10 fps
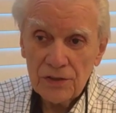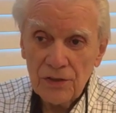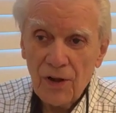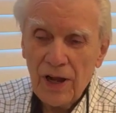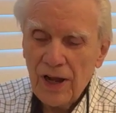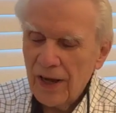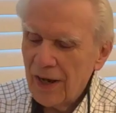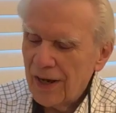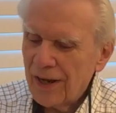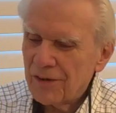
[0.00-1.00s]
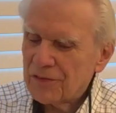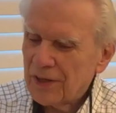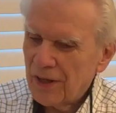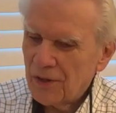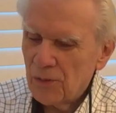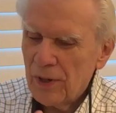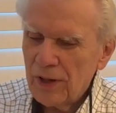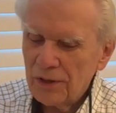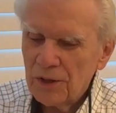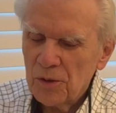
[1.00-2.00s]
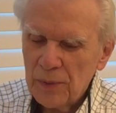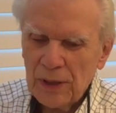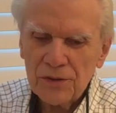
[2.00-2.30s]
No, I, I have to get away a little bit.